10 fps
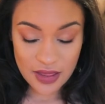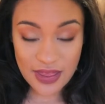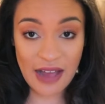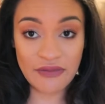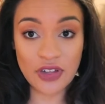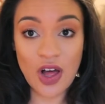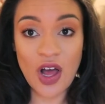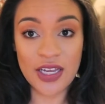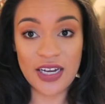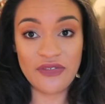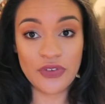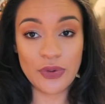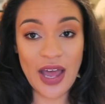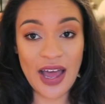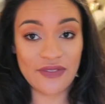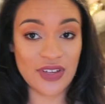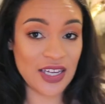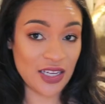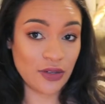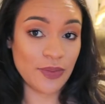that vlog, and if you
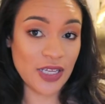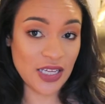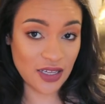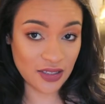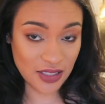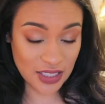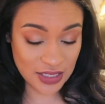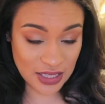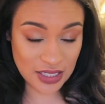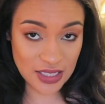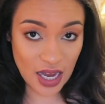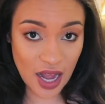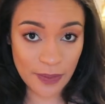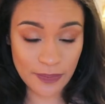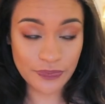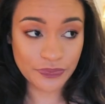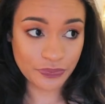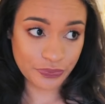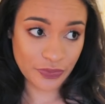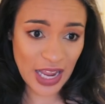haven't, it'll be linked at the top,
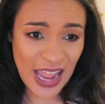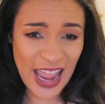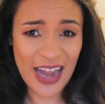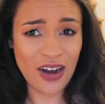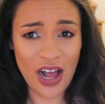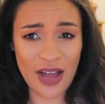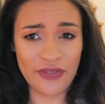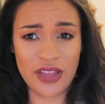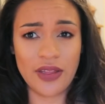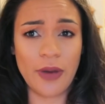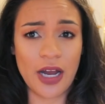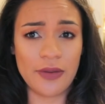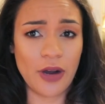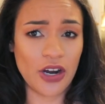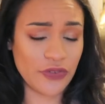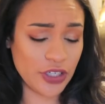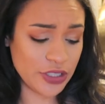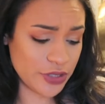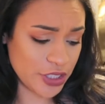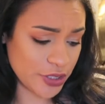and I'll have it in the bottom bar for
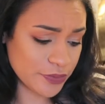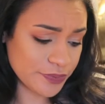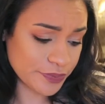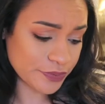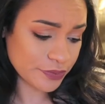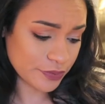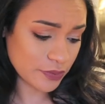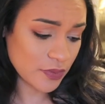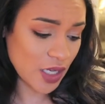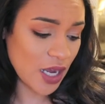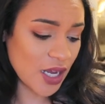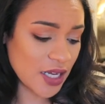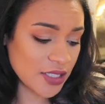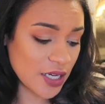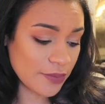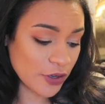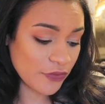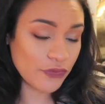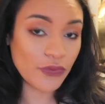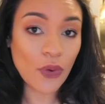you too. Number
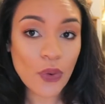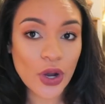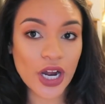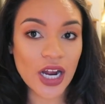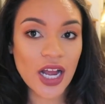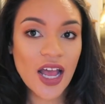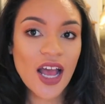four